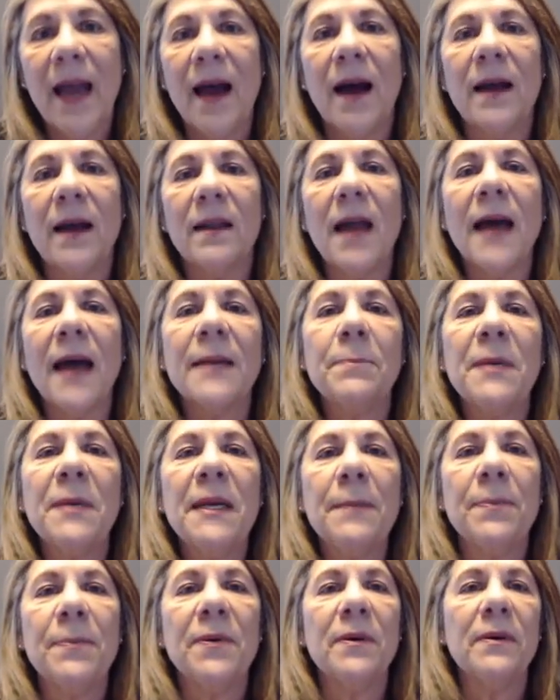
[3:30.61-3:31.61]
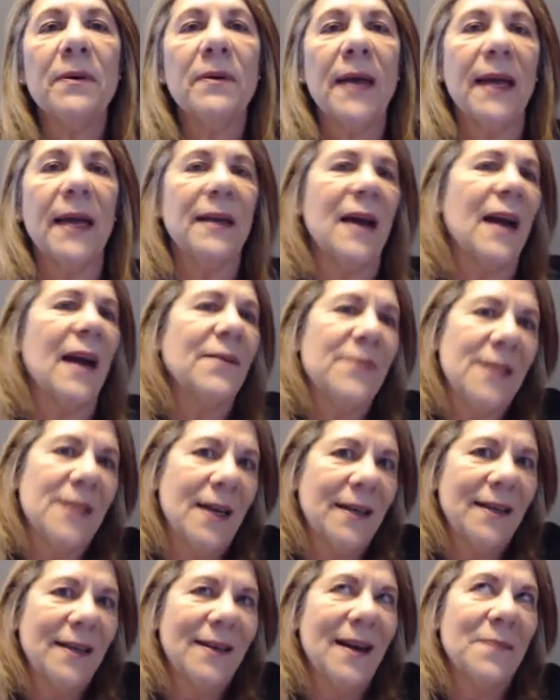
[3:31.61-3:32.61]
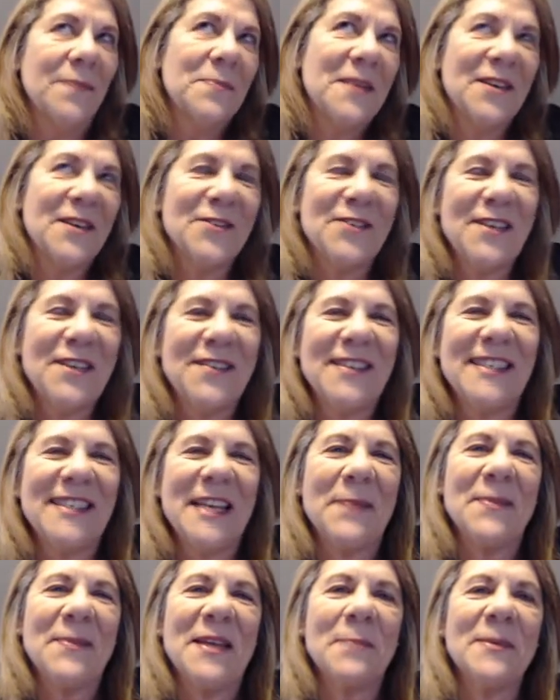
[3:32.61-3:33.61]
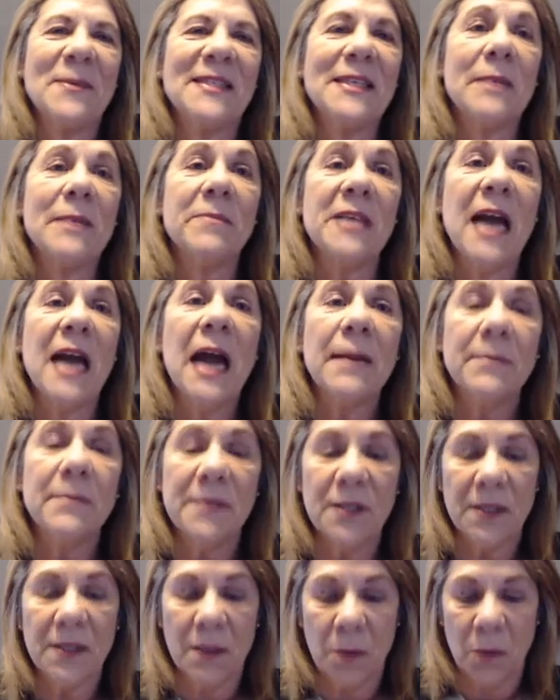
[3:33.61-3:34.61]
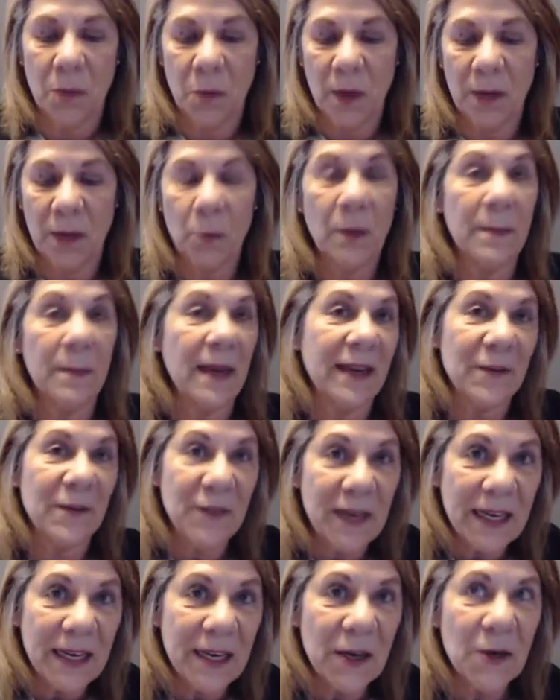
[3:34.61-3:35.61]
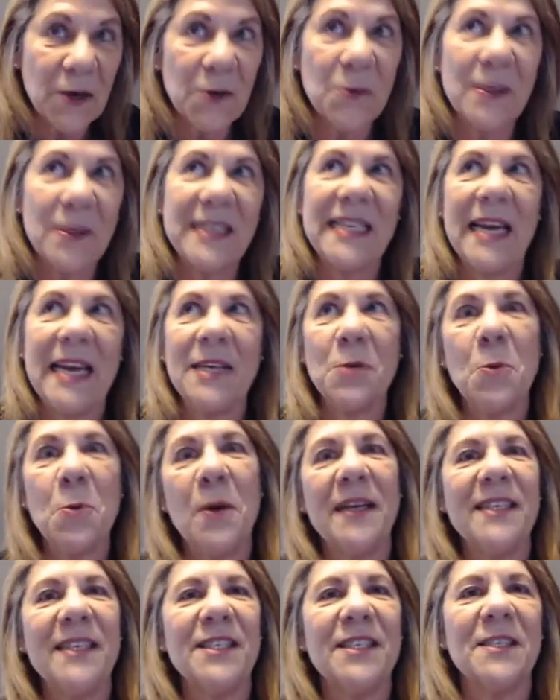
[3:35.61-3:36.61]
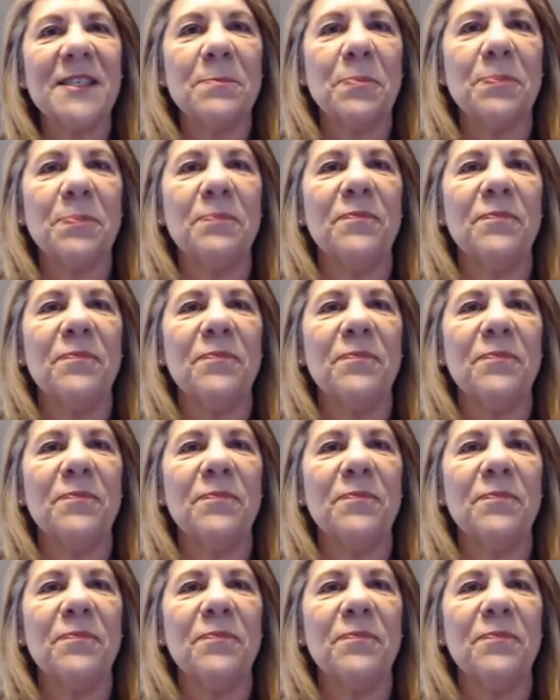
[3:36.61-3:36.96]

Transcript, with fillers: A lot of people, and I've done it, I'm guilty the same thing, but sometimes when we make a video, we tend to want to just